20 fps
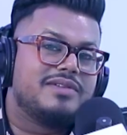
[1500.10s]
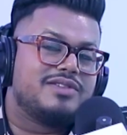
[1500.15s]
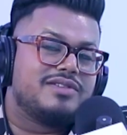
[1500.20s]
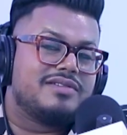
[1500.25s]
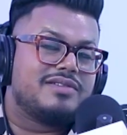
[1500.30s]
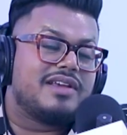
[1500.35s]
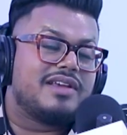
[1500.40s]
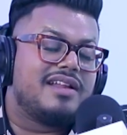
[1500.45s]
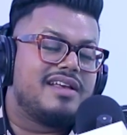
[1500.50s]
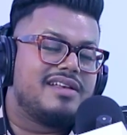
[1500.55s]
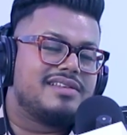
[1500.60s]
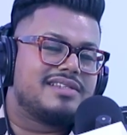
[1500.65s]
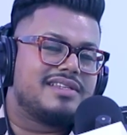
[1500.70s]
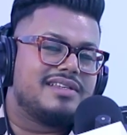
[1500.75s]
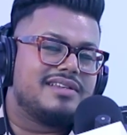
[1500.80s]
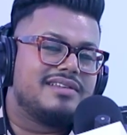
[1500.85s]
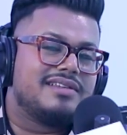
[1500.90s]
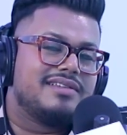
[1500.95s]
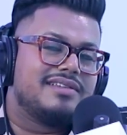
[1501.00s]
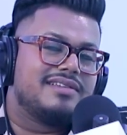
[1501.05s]
You can ask her.
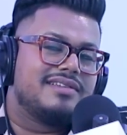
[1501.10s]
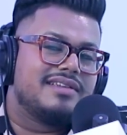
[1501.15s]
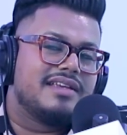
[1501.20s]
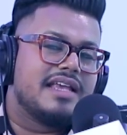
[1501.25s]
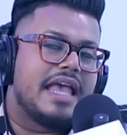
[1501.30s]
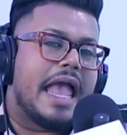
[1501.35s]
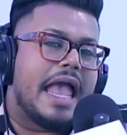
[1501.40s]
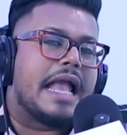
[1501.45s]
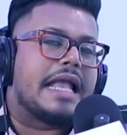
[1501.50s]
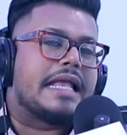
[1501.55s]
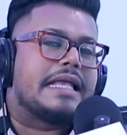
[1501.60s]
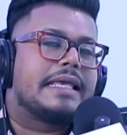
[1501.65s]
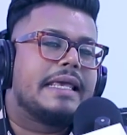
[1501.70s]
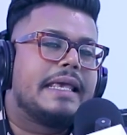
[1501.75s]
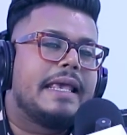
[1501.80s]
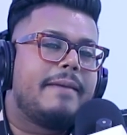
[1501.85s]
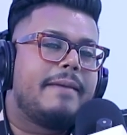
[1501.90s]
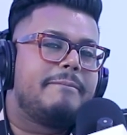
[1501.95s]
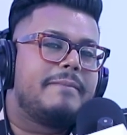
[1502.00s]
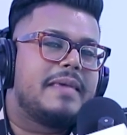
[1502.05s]

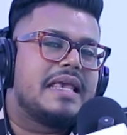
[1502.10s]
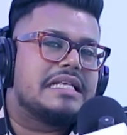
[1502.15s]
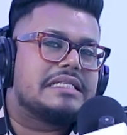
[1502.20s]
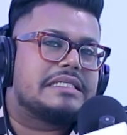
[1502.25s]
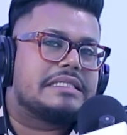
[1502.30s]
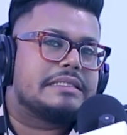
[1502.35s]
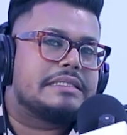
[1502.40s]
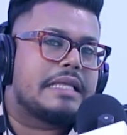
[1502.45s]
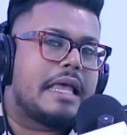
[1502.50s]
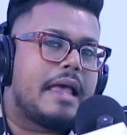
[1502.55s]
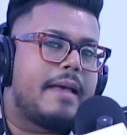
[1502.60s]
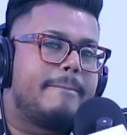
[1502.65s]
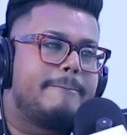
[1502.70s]
Give me some.